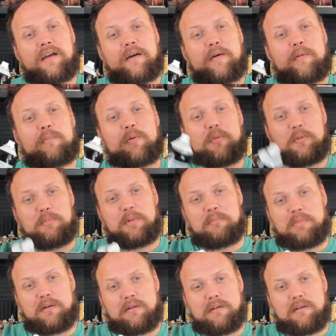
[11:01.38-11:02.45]
But
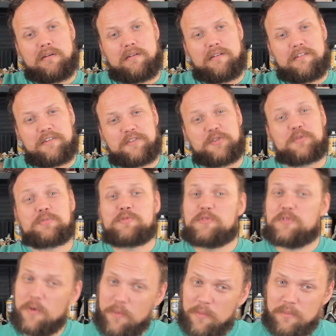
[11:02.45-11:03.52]
remember, you
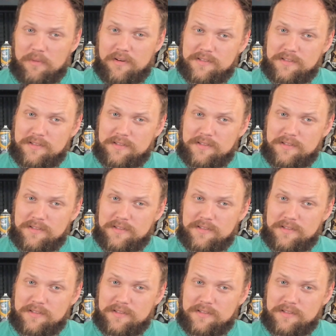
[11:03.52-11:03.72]
don't want to